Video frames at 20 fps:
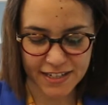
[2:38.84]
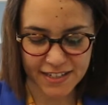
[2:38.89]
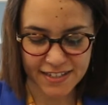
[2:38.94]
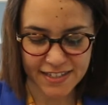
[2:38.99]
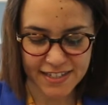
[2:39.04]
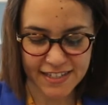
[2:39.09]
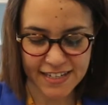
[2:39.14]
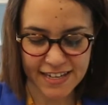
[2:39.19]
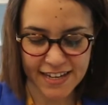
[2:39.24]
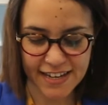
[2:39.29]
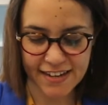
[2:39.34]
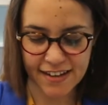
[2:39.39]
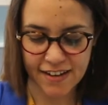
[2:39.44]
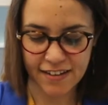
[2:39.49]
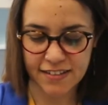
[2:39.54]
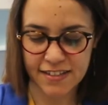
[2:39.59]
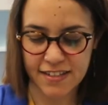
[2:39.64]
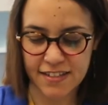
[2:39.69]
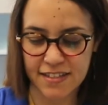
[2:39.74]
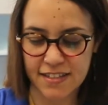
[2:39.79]
can see
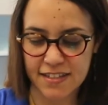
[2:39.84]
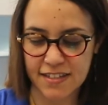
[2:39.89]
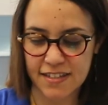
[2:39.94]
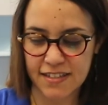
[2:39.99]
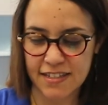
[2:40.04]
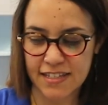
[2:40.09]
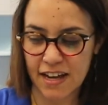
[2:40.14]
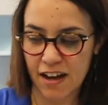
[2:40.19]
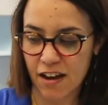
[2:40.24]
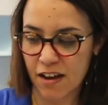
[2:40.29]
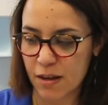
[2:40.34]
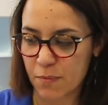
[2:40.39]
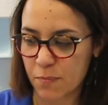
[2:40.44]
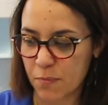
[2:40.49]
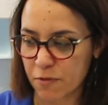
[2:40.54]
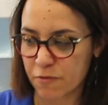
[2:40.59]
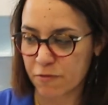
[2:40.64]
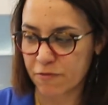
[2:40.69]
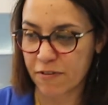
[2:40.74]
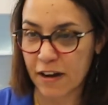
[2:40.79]
here, this is a type
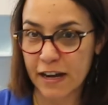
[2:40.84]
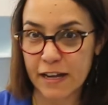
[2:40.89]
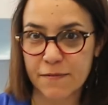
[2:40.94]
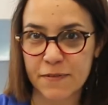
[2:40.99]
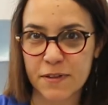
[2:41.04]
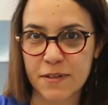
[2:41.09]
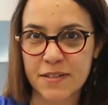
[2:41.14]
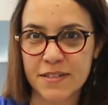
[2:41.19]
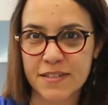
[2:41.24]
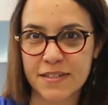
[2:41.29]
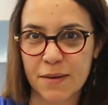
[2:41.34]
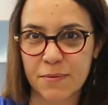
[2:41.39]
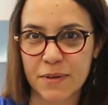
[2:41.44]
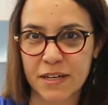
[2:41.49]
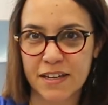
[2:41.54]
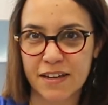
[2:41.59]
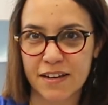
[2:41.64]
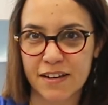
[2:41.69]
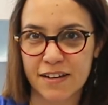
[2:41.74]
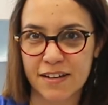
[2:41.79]
of fibers that
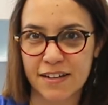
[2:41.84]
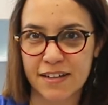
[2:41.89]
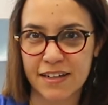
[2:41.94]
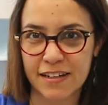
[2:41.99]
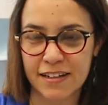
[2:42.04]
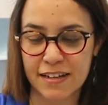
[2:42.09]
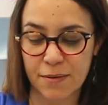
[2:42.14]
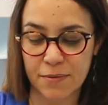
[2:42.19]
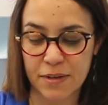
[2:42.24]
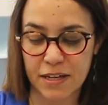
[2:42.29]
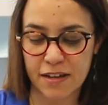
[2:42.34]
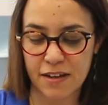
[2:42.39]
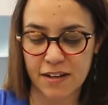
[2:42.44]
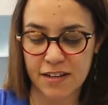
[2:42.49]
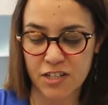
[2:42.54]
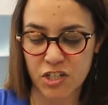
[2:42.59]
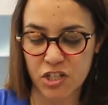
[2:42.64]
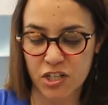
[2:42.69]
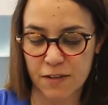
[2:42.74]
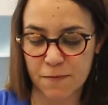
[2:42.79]
we can
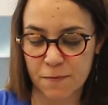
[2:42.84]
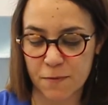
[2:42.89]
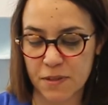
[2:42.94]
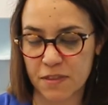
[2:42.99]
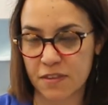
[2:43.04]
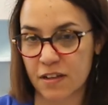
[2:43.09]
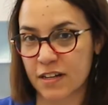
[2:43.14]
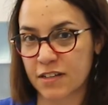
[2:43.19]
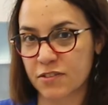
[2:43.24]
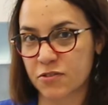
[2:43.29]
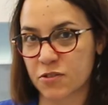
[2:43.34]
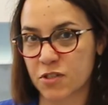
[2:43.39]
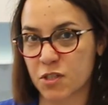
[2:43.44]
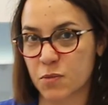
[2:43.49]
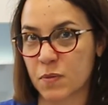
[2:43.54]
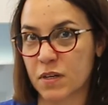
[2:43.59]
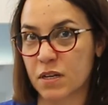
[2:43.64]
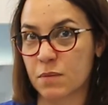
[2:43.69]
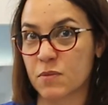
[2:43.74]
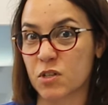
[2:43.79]
achieve with the
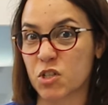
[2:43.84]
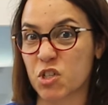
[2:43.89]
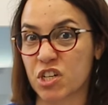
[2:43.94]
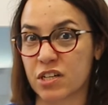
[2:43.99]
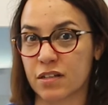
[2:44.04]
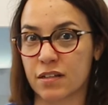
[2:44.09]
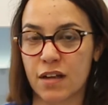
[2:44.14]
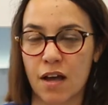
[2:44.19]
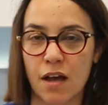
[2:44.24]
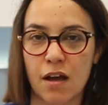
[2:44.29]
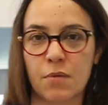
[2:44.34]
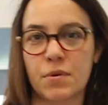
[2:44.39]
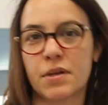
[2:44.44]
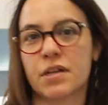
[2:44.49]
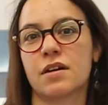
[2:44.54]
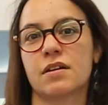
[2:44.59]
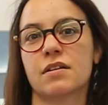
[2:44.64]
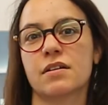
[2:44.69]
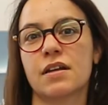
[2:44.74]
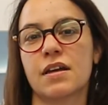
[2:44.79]
electrospinning machine. We
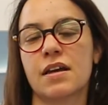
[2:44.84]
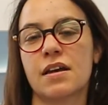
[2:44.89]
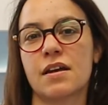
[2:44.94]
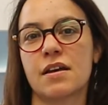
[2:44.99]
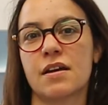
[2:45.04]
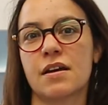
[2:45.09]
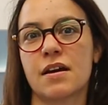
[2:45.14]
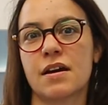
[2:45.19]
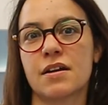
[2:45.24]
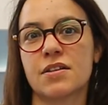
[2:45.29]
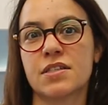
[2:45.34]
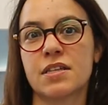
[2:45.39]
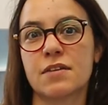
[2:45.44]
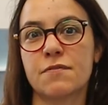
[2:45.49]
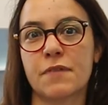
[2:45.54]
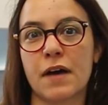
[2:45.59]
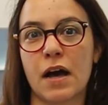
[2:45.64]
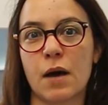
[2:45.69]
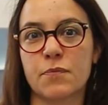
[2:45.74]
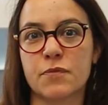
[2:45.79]
can achieve
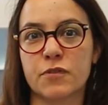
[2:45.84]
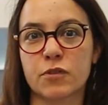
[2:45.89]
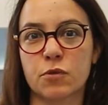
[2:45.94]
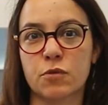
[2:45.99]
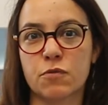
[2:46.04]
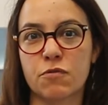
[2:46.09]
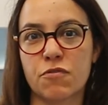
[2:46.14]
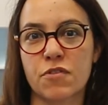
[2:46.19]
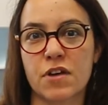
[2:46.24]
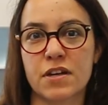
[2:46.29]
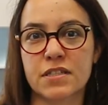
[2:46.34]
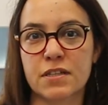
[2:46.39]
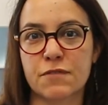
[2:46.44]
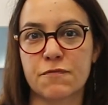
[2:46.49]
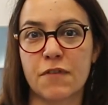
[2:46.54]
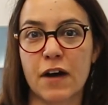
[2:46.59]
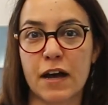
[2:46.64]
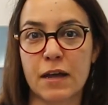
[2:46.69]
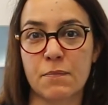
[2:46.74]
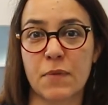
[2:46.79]
up to
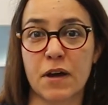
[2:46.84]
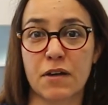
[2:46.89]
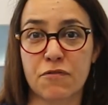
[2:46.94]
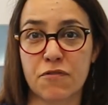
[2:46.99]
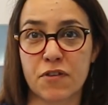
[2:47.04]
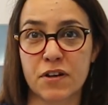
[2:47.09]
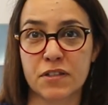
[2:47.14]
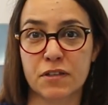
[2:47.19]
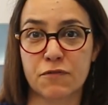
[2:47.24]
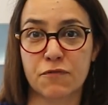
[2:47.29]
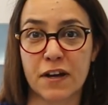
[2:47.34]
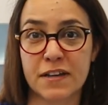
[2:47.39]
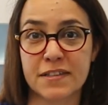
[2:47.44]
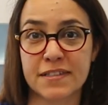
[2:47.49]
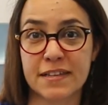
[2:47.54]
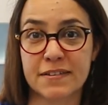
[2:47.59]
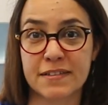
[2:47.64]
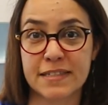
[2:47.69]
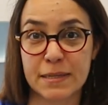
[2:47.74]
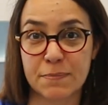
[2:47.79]
35 by 35
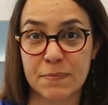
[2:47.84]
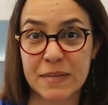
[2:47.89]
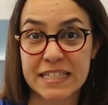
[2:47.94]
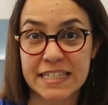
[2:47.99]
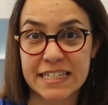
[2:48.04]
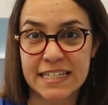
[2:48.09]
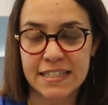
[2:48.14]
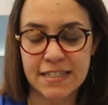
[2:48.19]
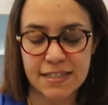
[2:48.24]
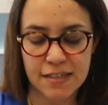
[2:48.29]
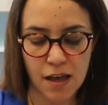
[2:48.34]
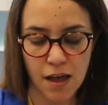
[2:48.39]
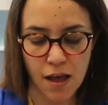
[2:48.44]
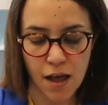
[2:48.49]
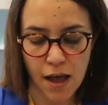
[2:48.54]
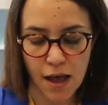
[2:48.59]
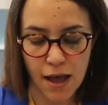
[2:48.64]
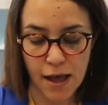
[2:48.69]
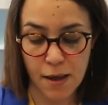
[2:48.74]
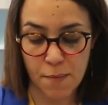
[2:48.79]
centimeters
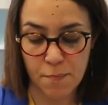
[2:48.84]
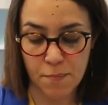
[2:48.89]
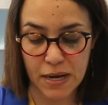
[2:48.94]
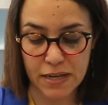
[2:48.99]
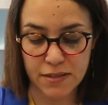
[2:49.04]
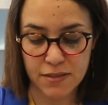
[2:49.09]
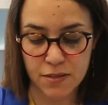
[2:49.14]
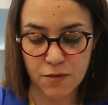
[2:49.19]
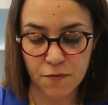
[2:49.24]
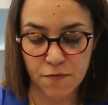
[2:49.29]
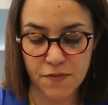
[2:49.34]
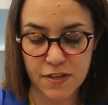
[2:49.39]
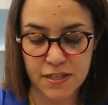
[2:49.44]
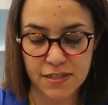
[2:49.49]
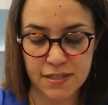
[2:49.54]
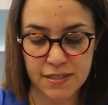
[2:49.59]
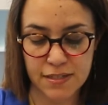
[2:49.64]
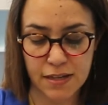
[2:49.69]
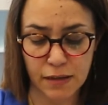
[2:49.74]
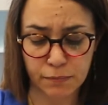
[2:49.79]
mats of
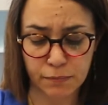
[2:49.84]
this